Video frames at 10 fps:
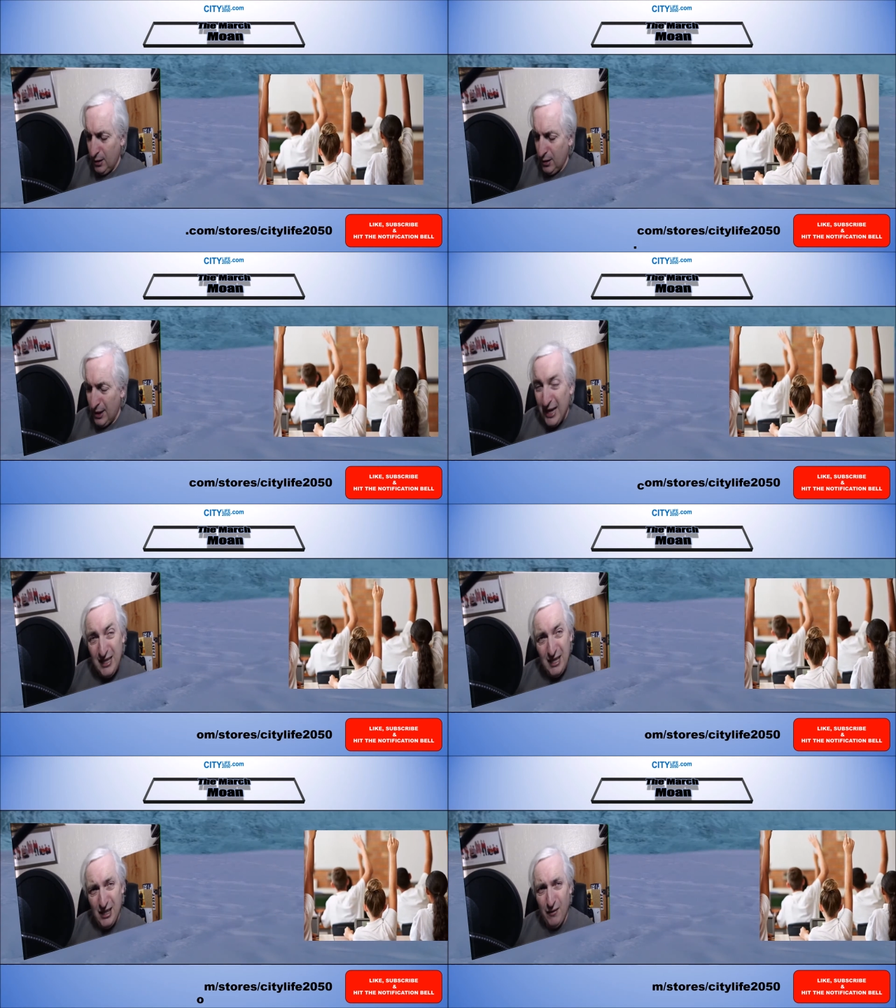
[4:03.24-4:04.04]

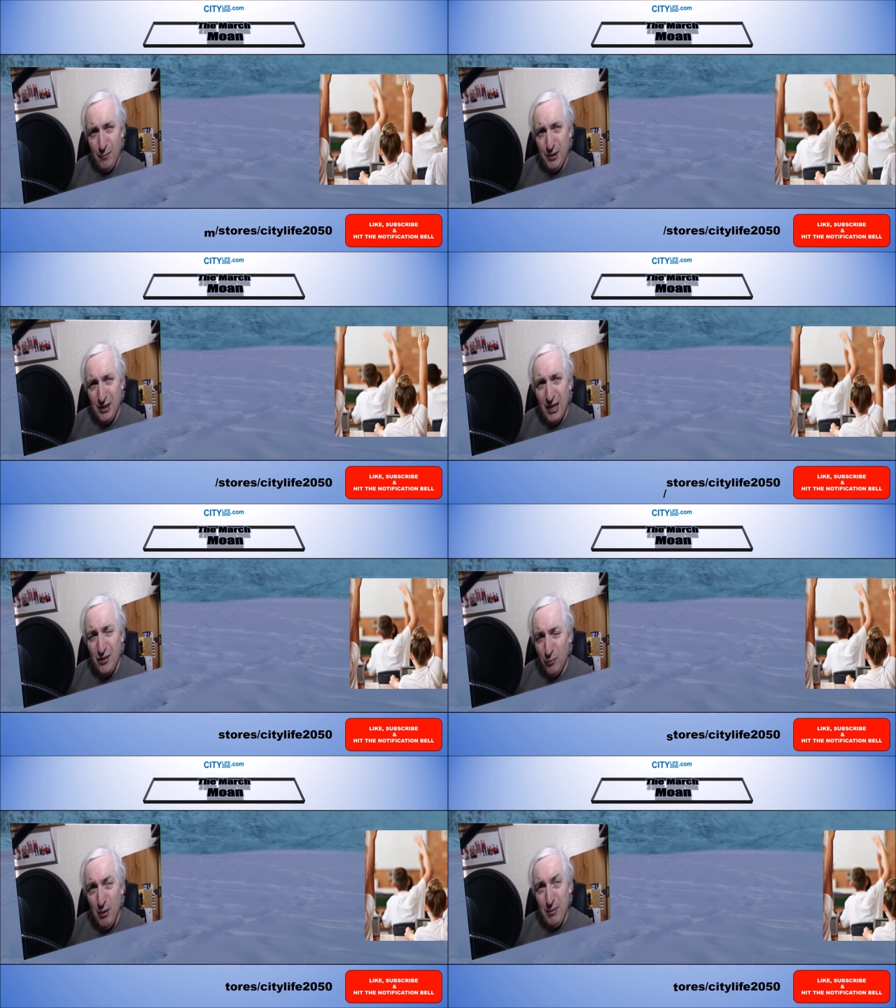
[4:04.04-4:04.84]
97%
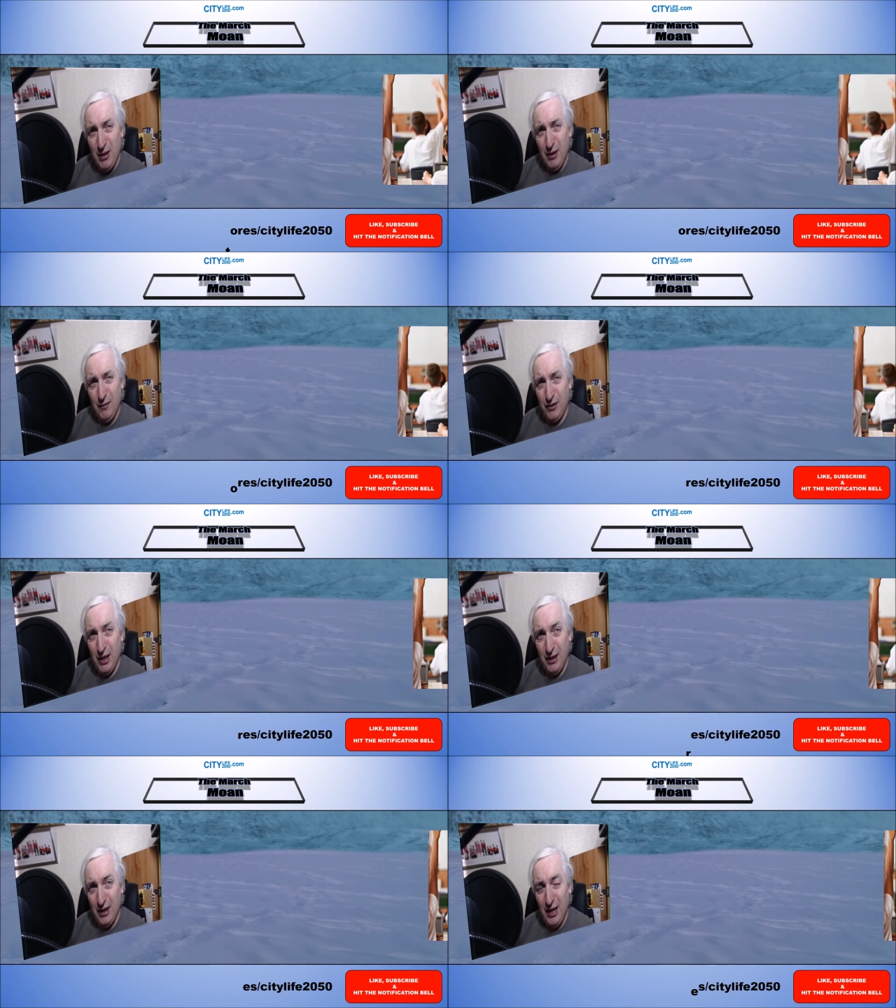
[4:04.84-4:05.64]
of women have
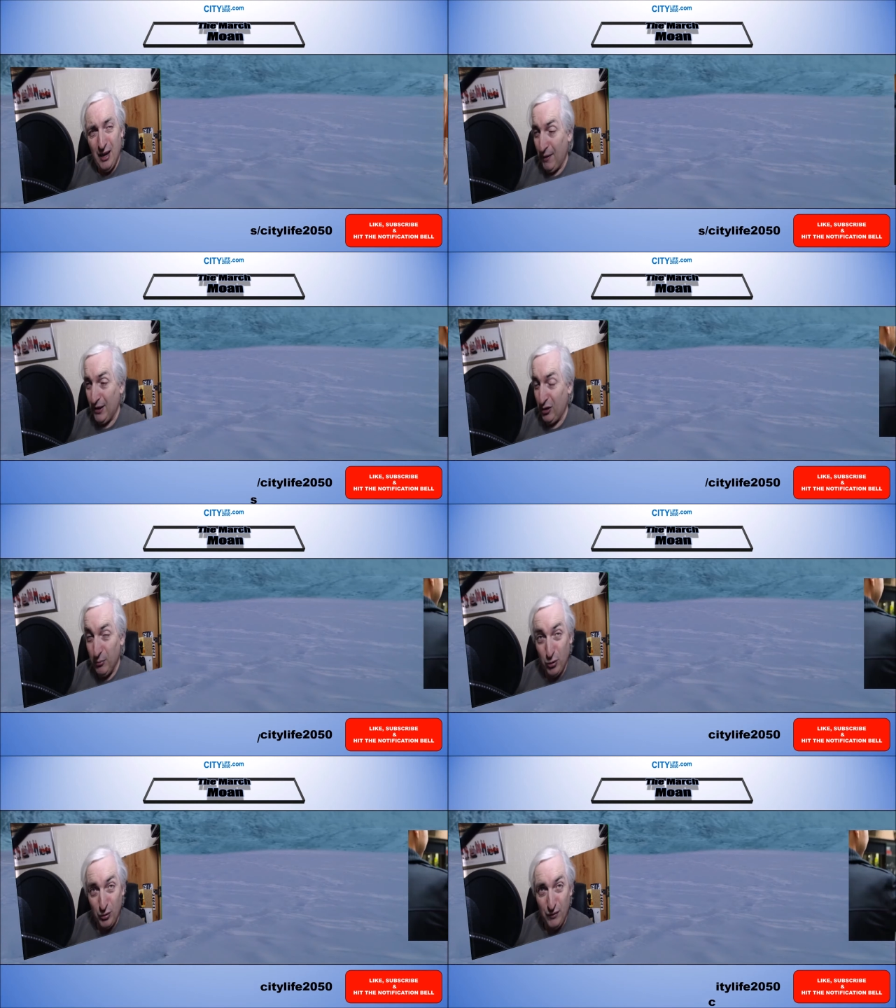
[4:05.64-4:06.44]
said that they have had some
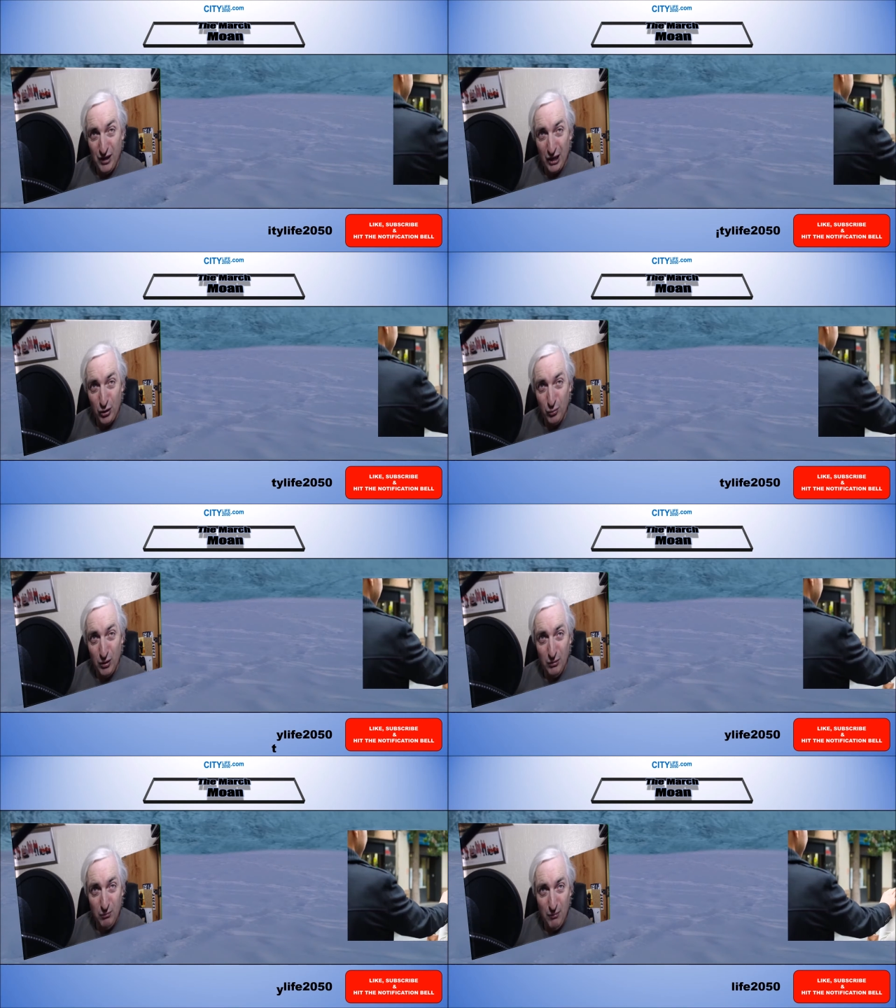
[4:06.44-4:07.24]
sort of
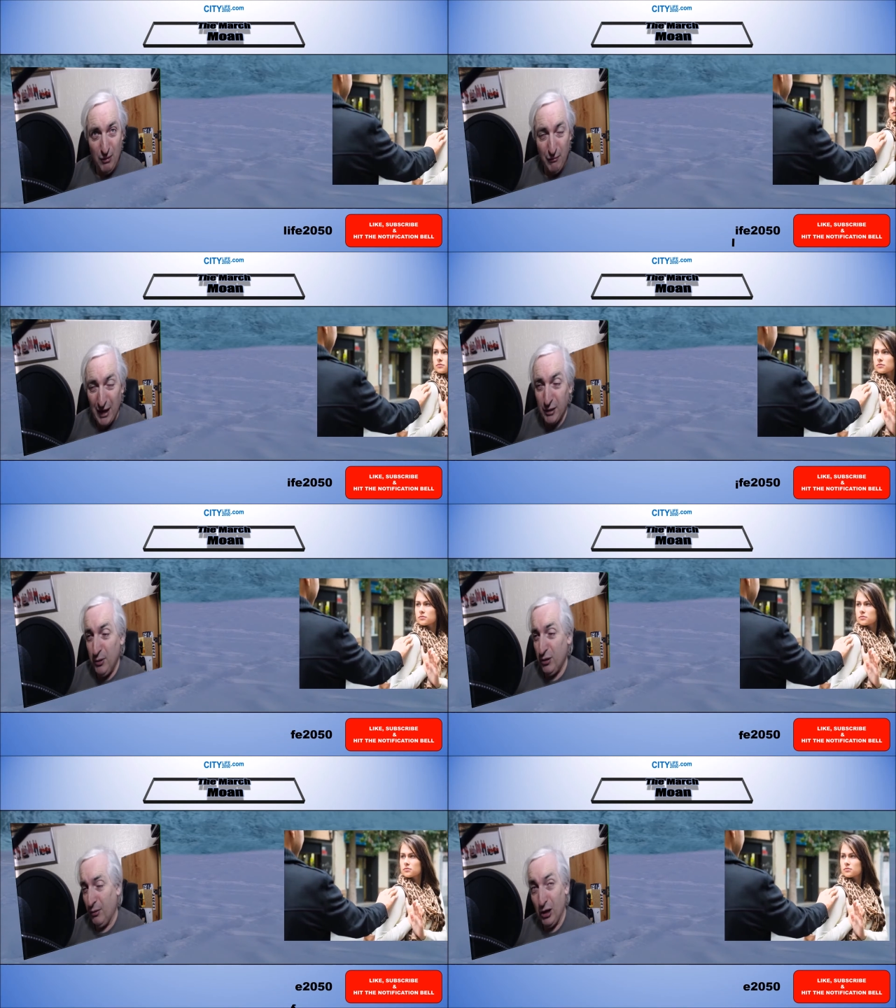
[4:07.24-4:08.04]
sexual
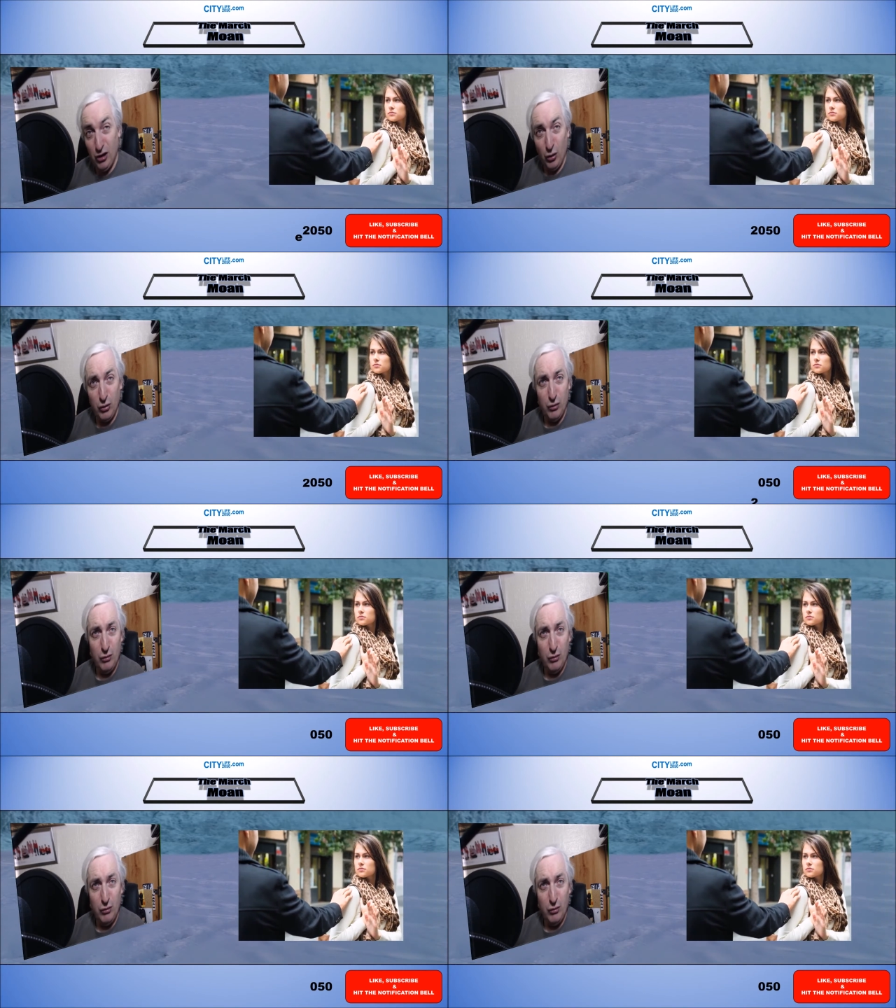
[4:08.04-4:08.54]
harassment, assault,